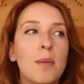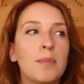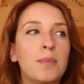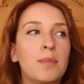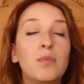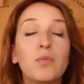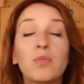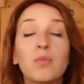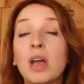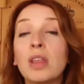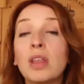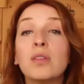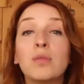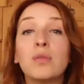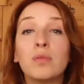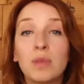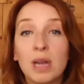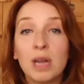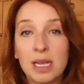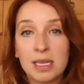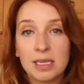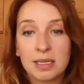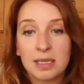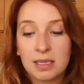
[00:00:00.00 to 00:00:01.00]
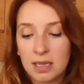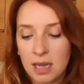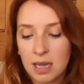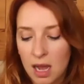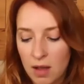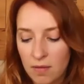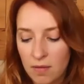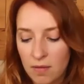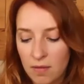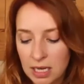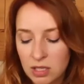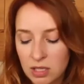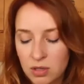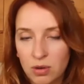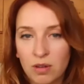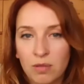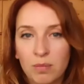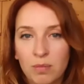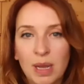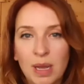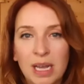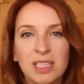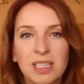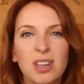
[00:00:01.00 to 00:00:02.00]
run the risk of any sort of
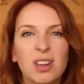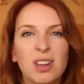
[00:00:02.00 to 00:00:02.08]
bacterial